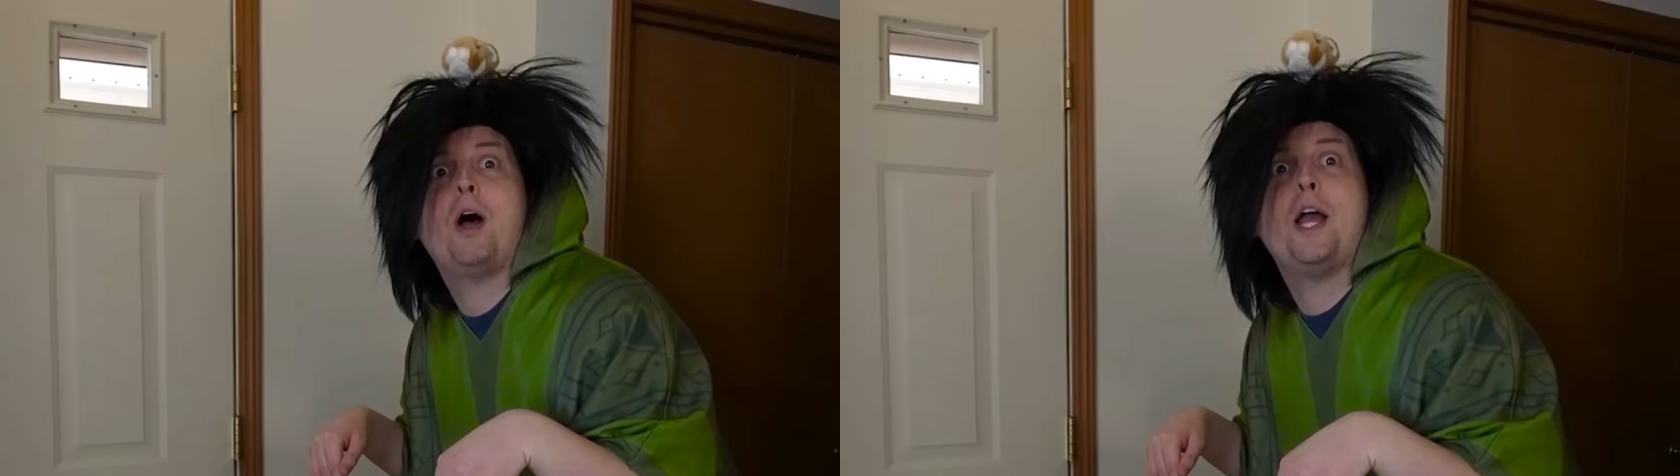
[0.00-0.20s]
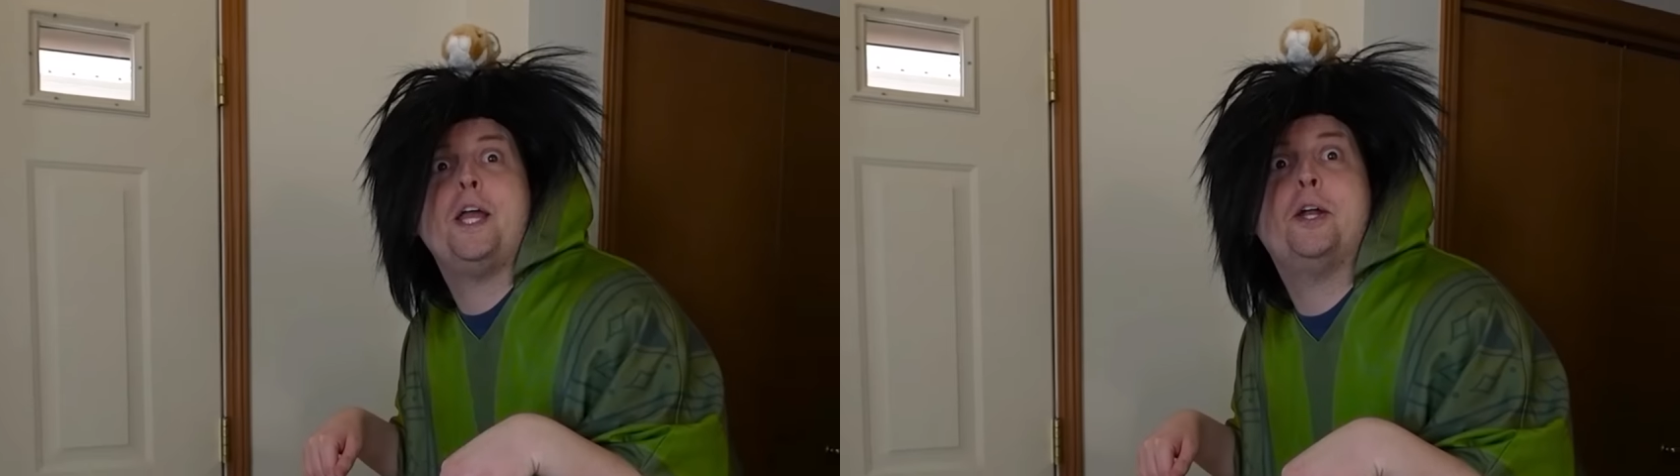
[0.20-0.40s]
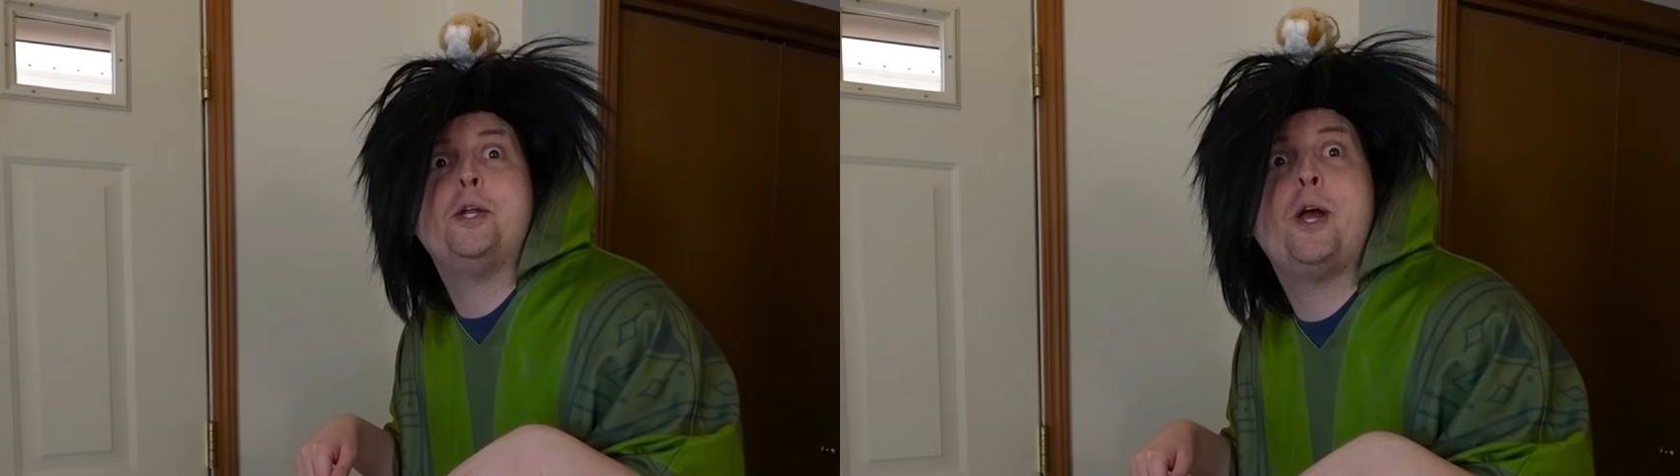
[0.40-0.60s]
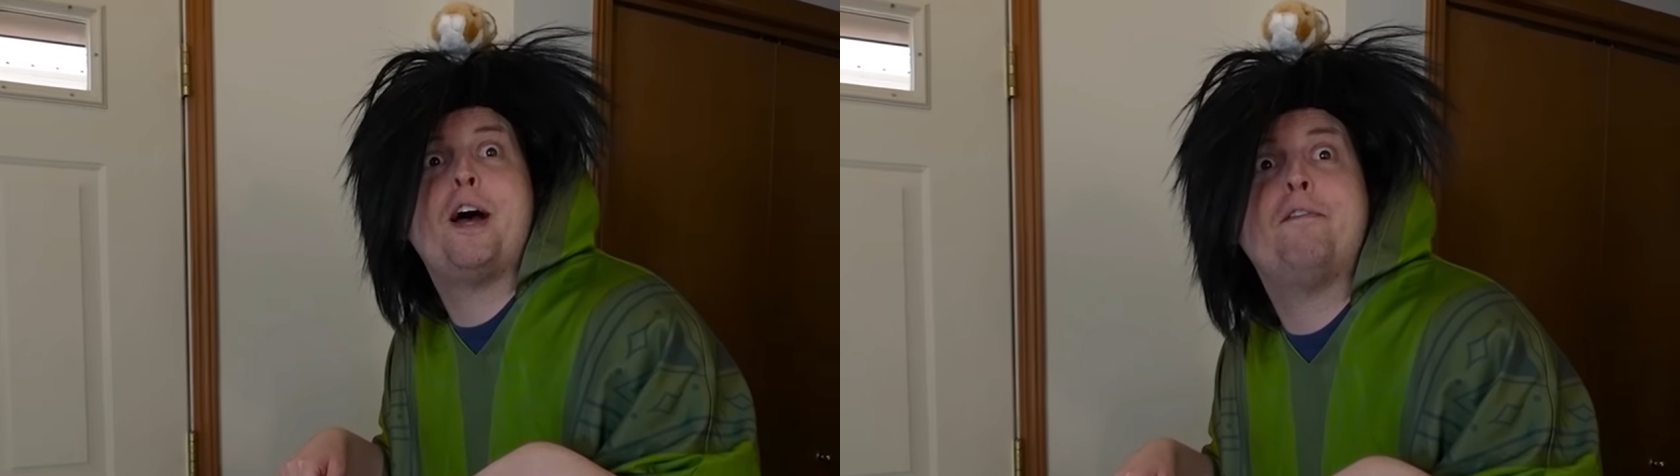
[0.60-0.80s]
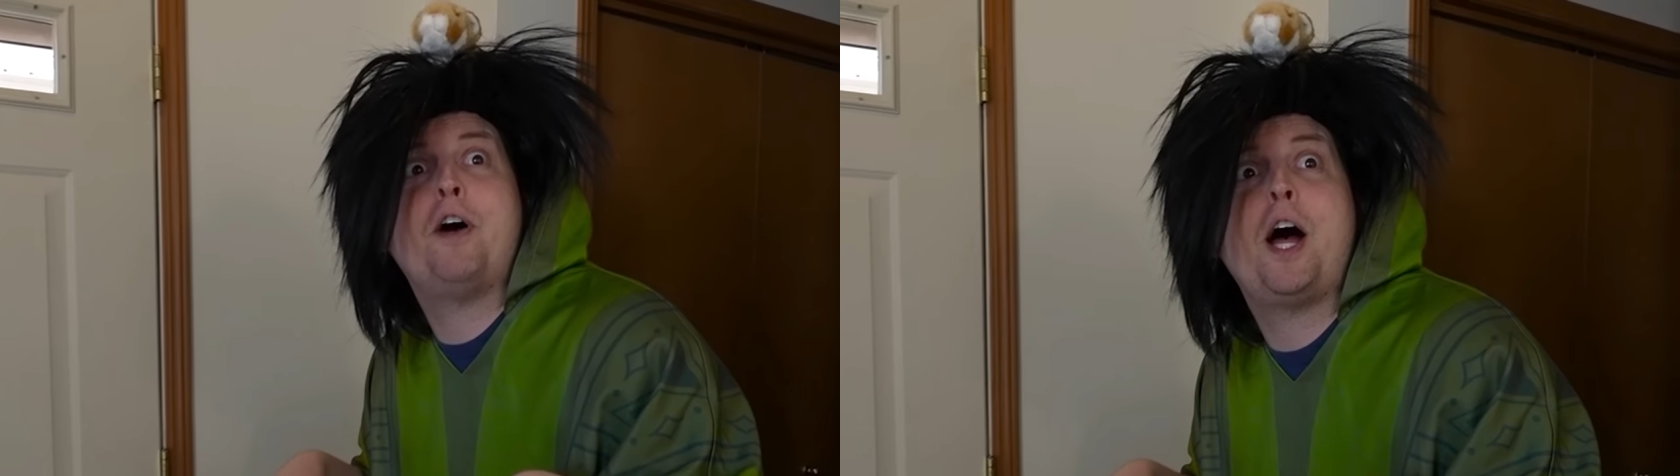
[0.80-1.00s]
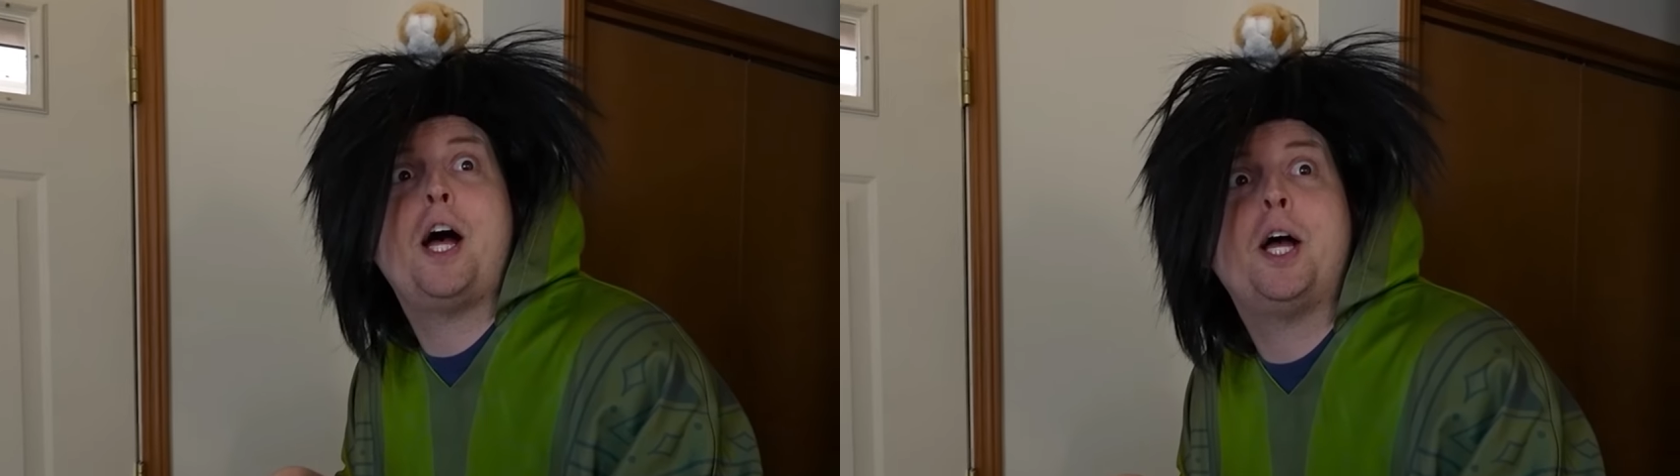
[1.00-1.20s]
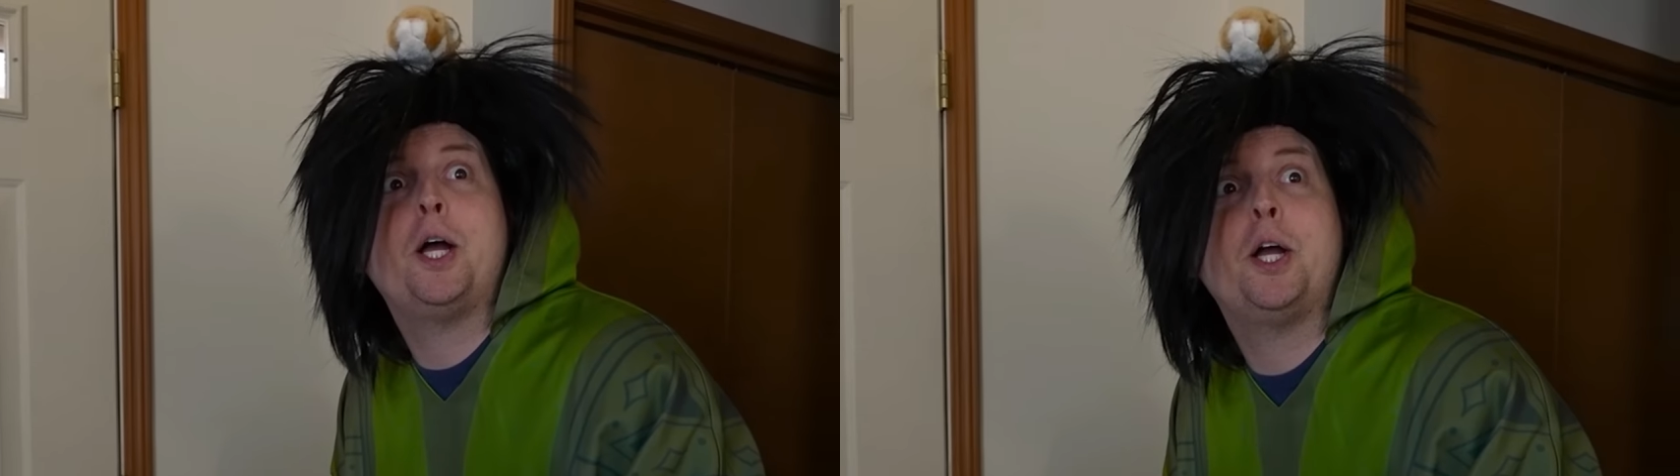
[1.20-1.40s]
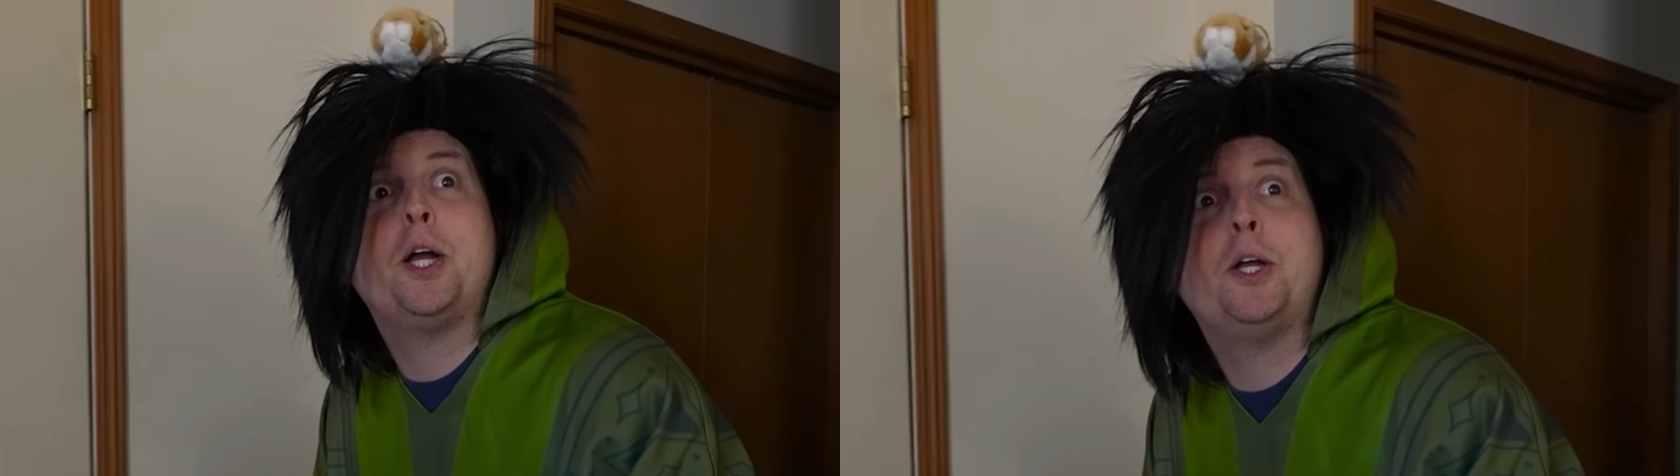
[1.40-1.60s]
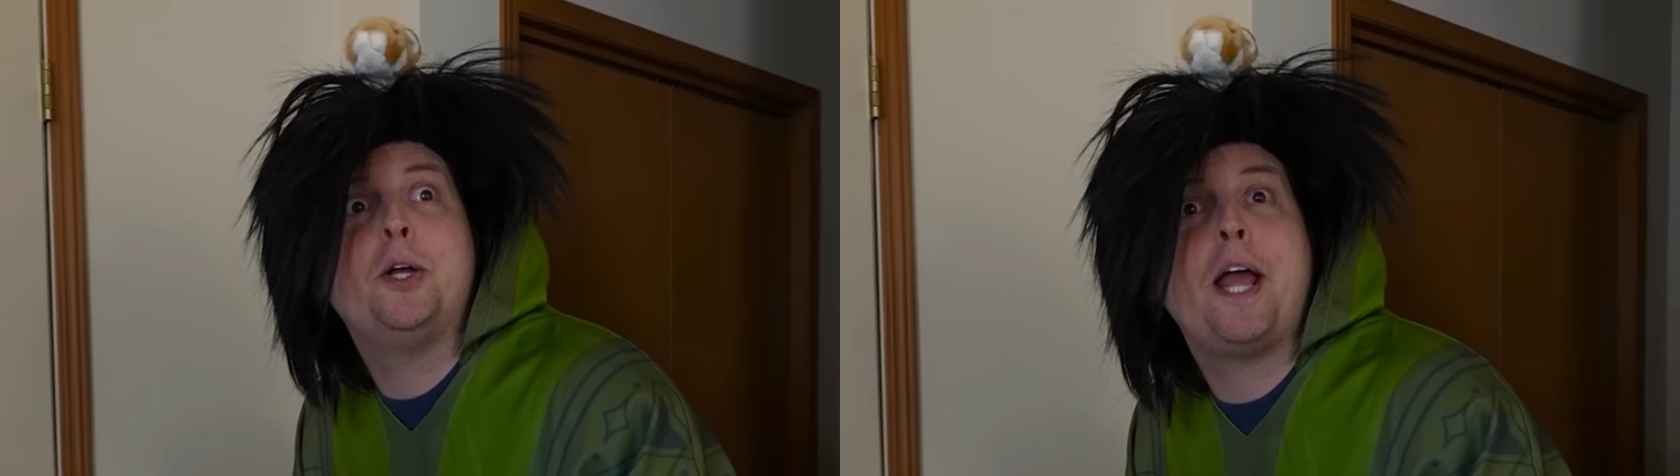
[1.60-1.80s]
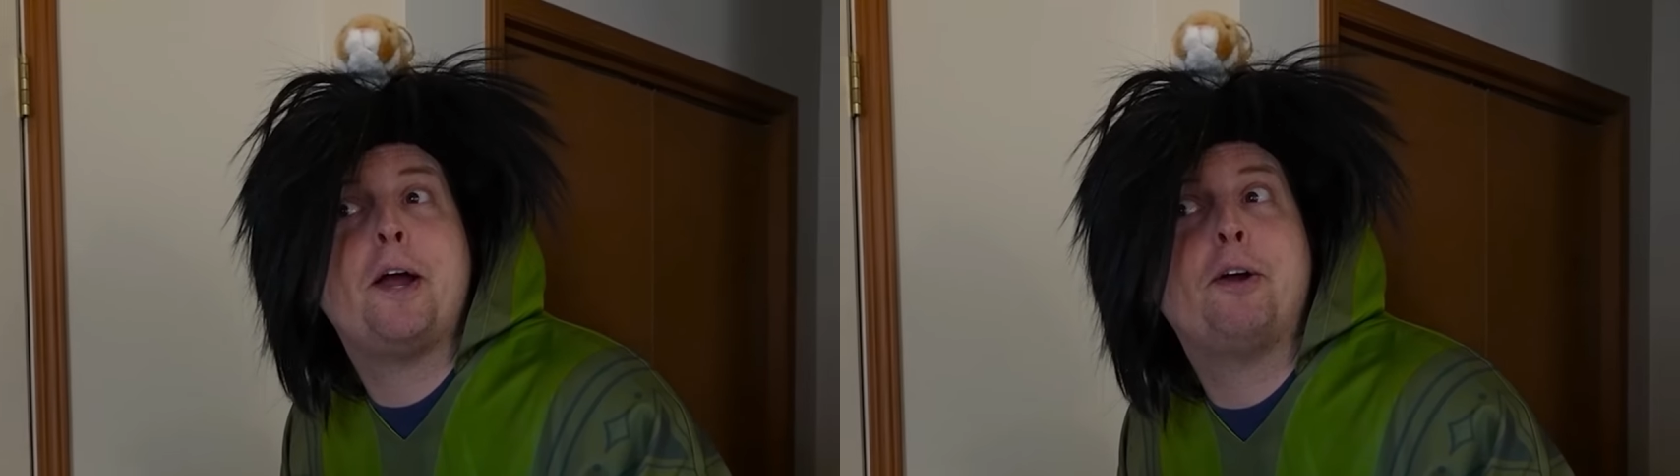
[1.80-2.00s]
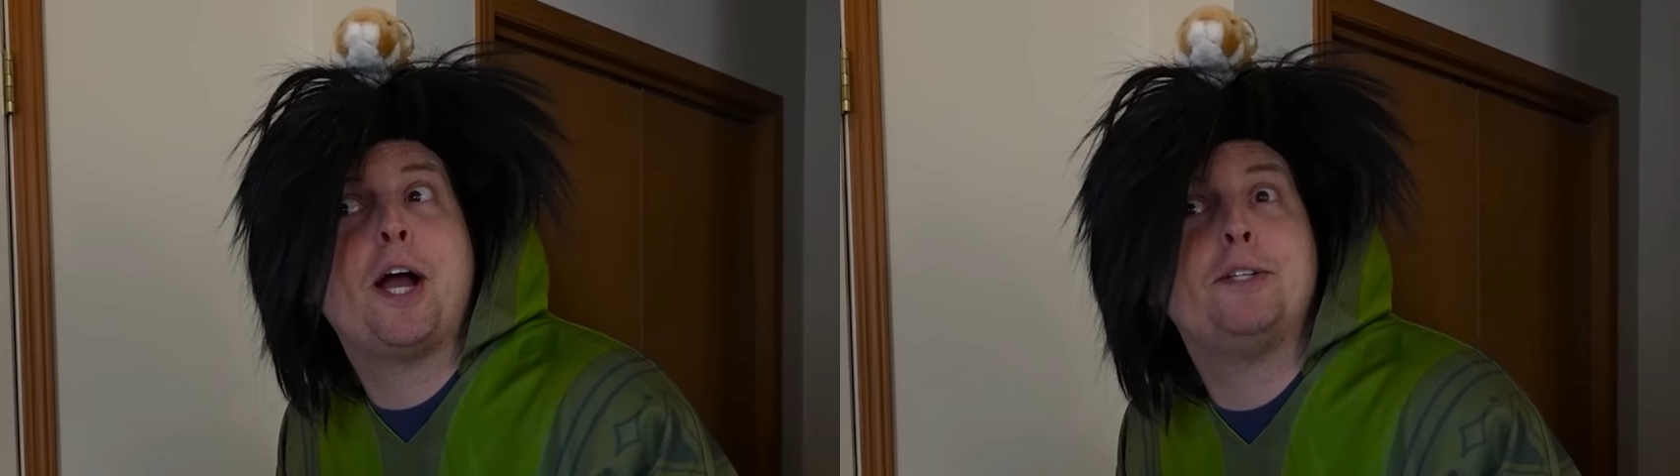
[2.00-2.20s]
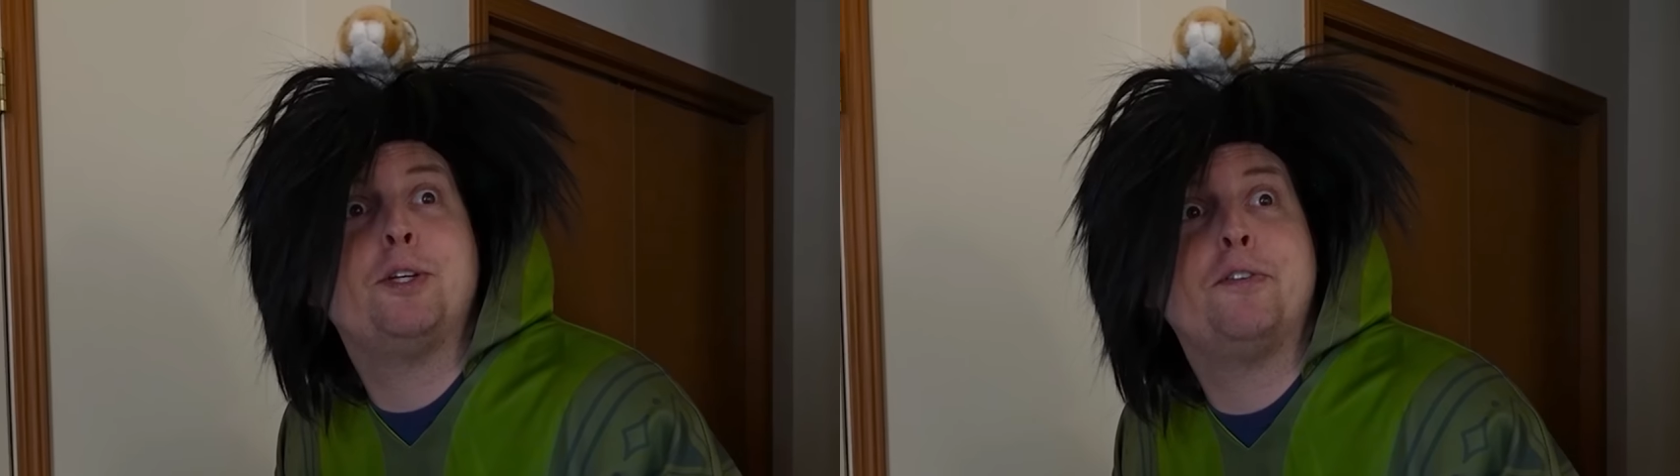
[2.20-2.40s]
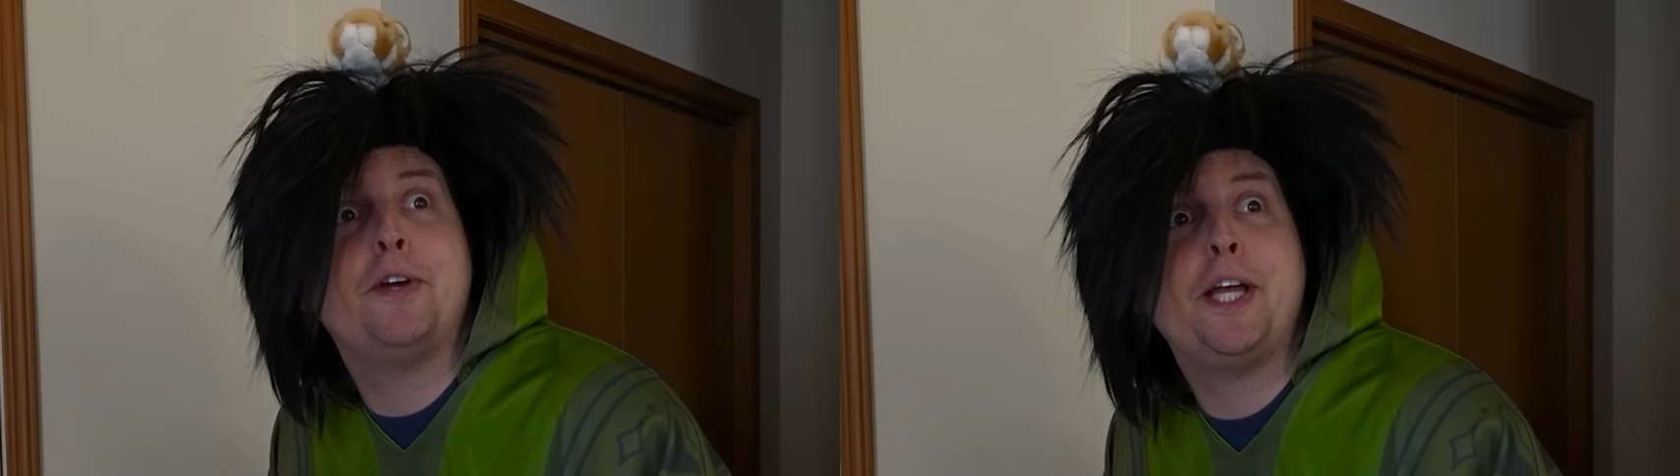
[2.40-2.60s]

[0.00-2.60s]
I hear you have uh, good haircuts over